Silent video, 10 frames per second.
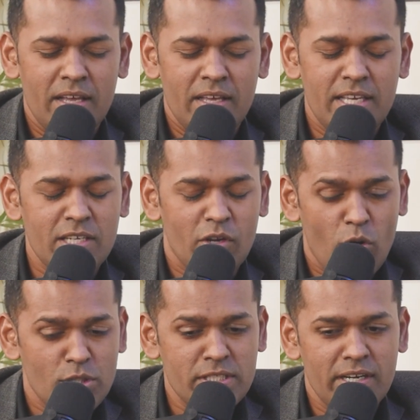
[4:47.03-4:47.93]
he
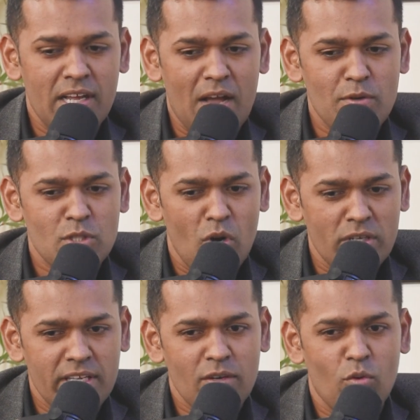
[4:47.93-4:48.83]
also said, I was
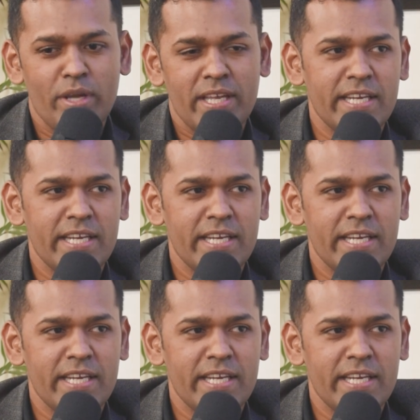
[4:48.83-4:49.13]
not then going and